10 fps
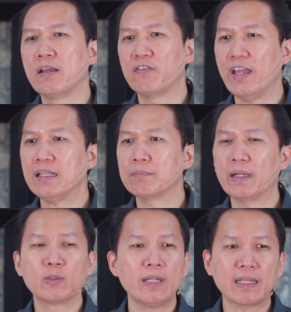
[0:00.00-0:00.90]
faith but
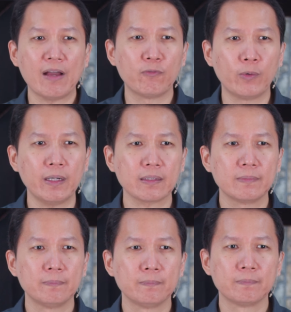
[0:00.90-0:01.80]
do not have work,
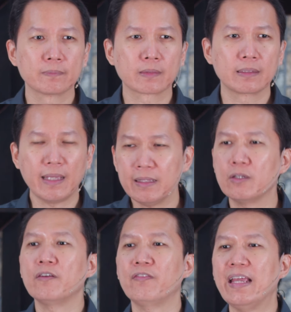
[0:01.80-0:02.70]
then
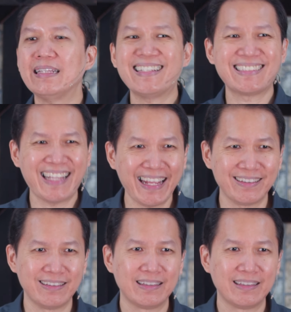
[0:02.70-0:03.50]
your faith is dead.